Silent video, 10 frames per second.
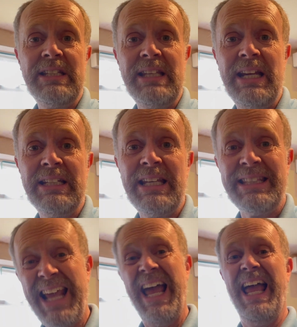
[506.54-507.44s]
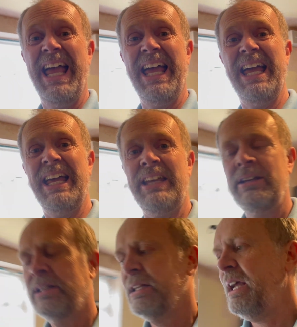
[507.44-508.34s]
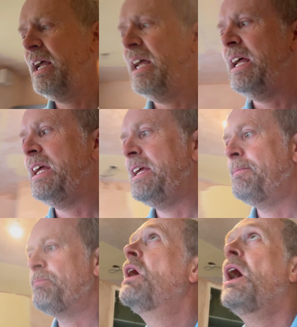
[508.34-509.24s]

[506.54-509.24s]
da, da, da, da. Yay!